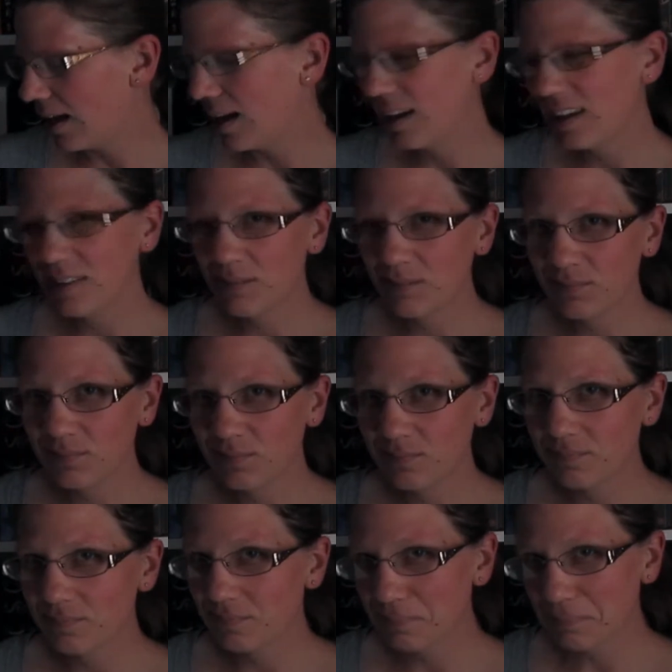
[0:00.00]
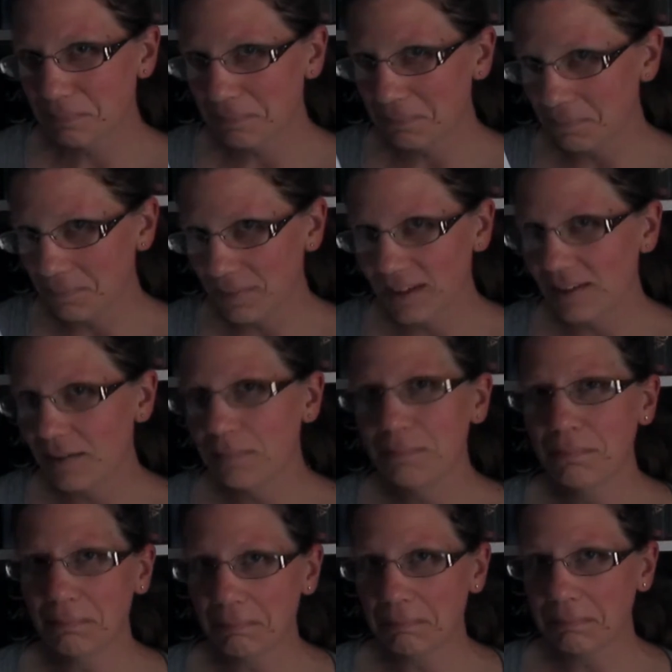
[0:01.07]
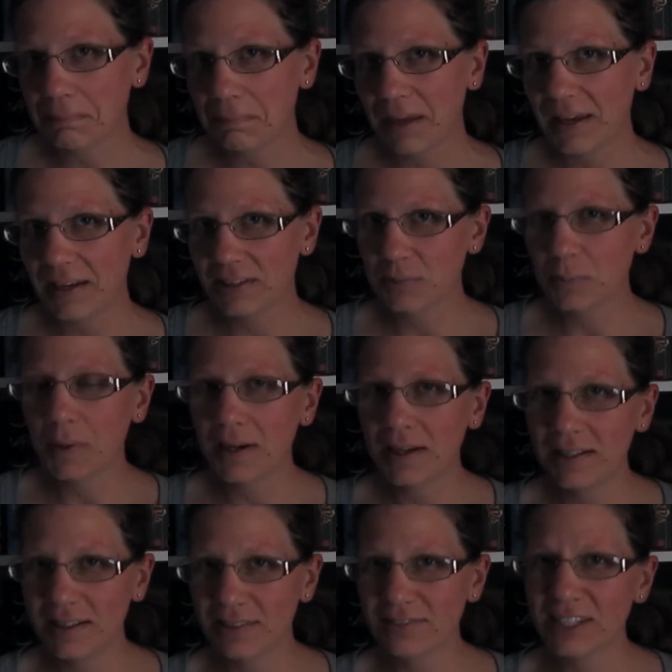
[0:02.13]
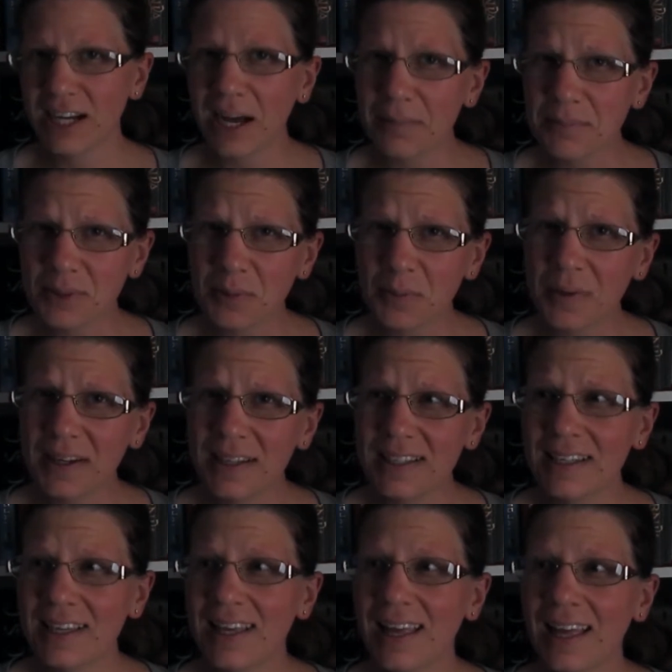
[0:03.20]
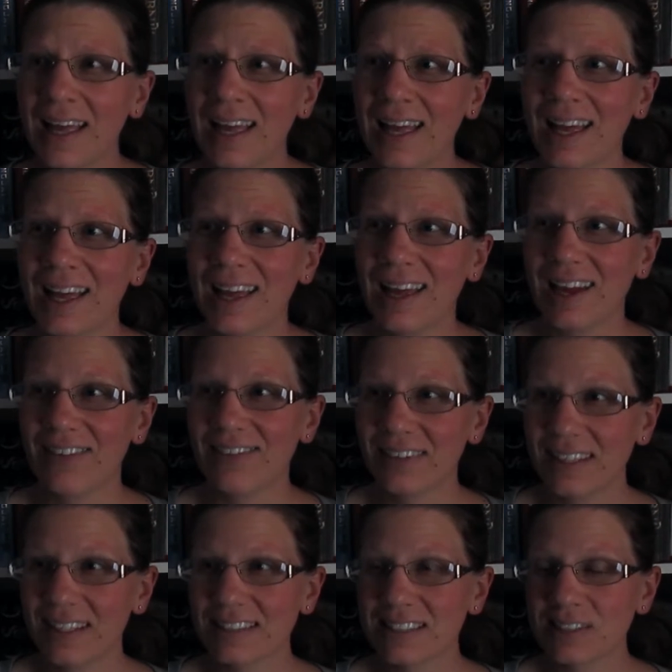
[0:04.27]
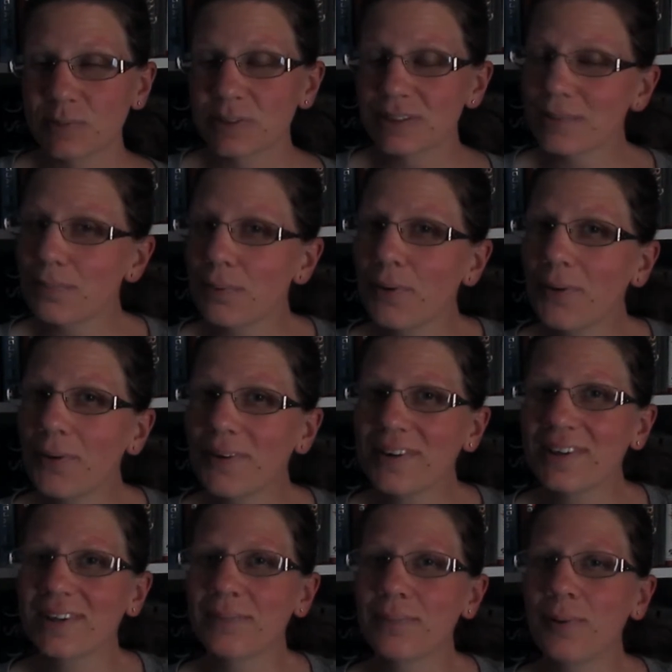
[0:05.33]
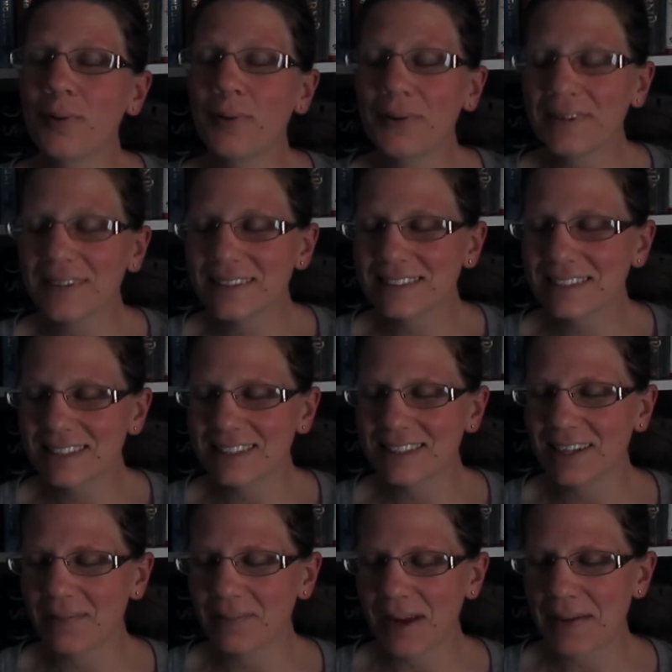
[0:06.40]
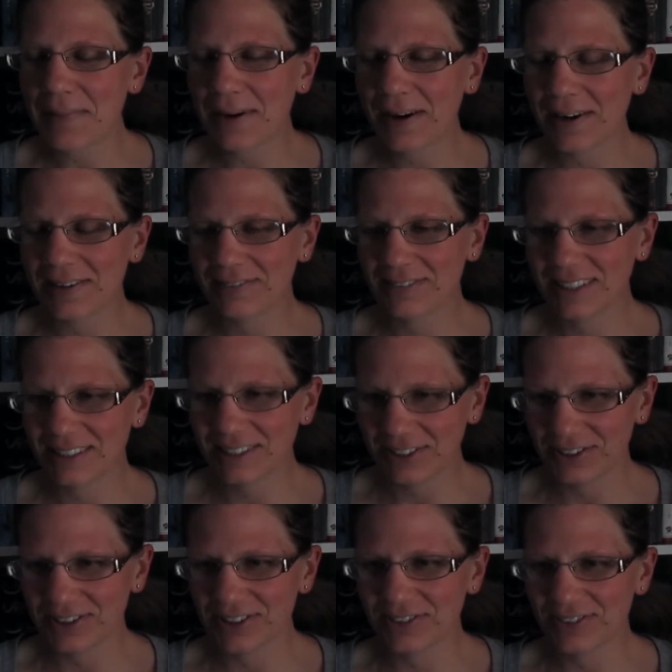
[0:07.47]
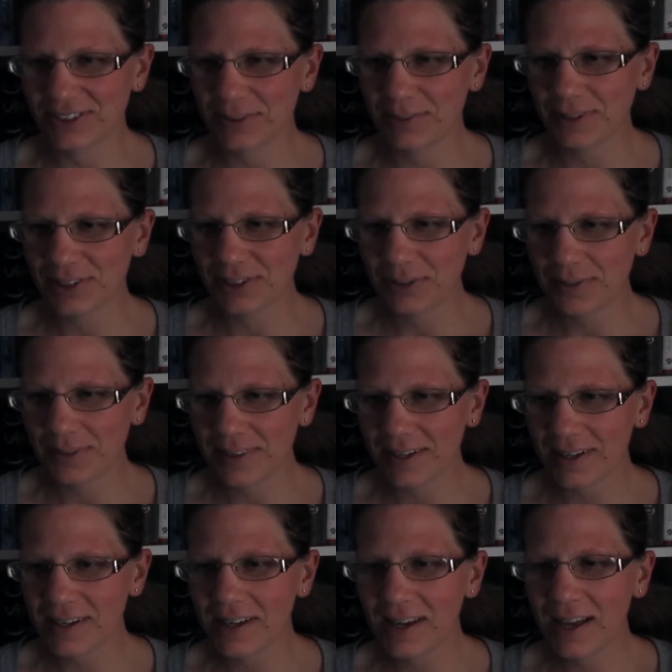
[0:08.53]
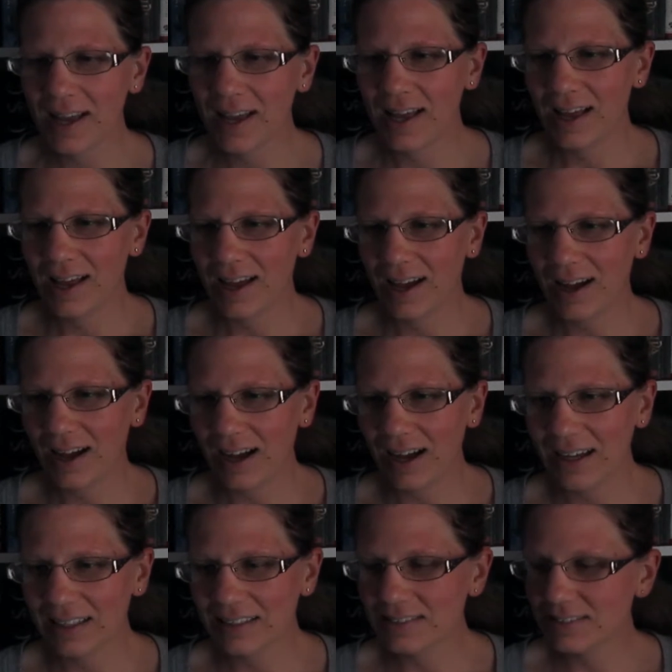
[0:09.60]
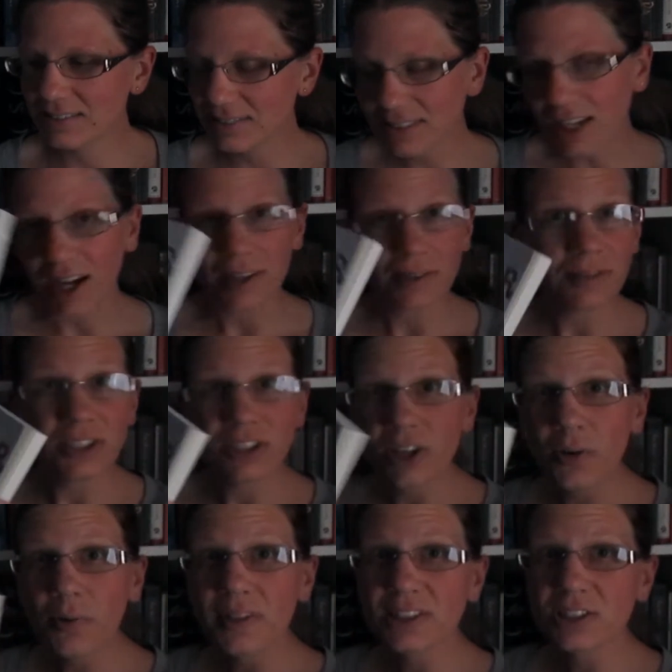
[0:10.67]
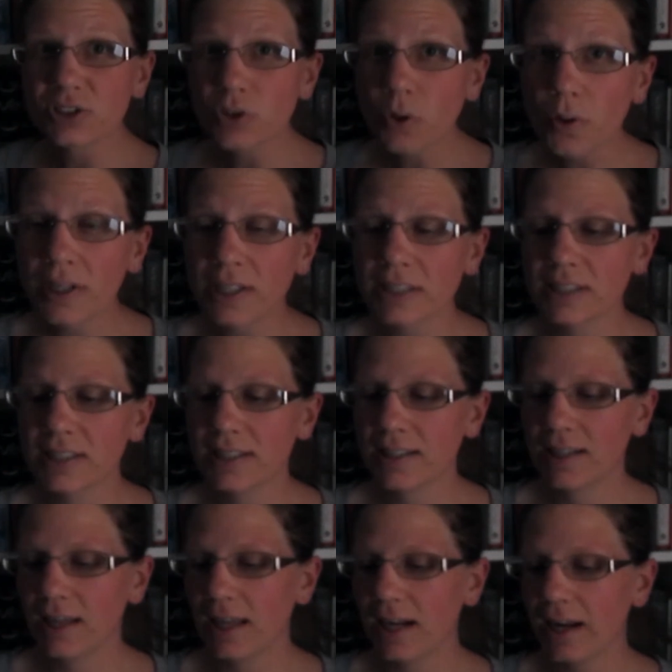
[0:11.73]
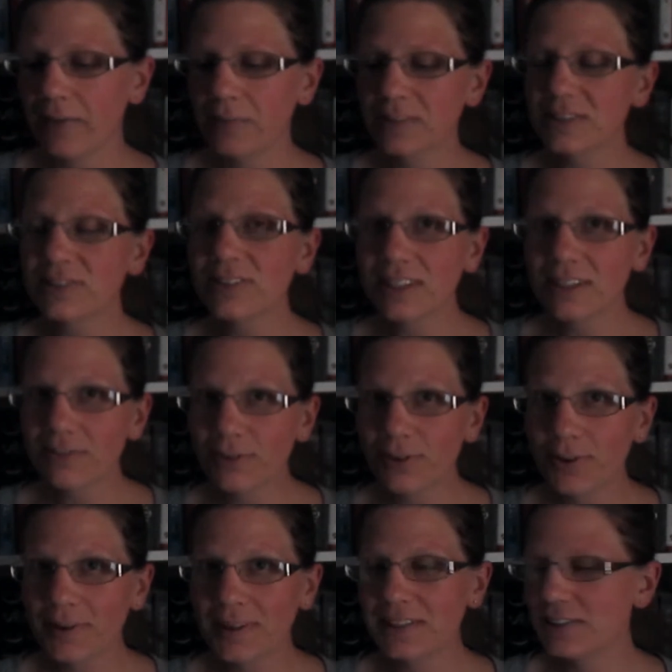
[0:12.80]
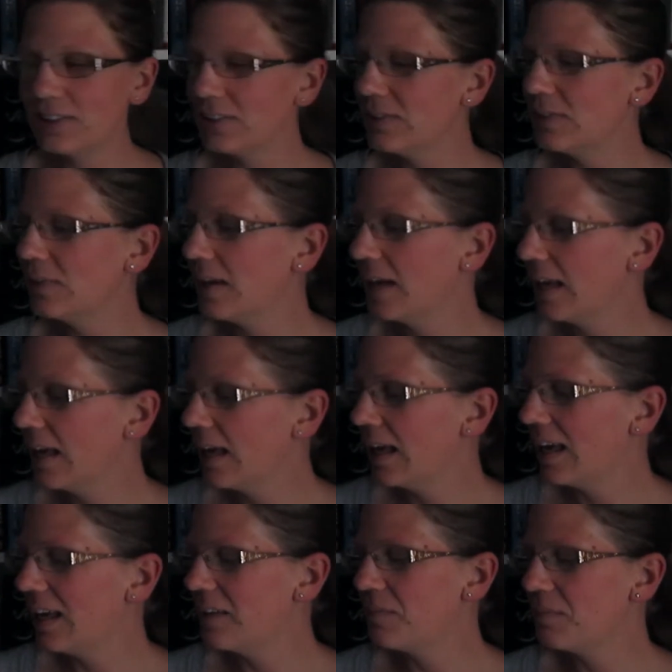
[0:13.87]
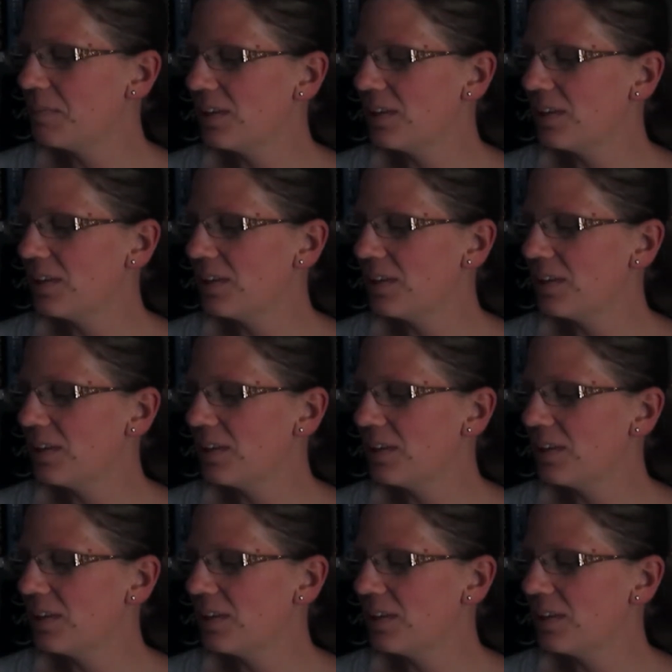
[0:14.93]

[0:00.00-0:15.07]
I'm like on page one of chapter one I realized this was a poor, poor decision on my part to choose for a booktubeathon. I thought, you know, it's short, and I was looking forward to it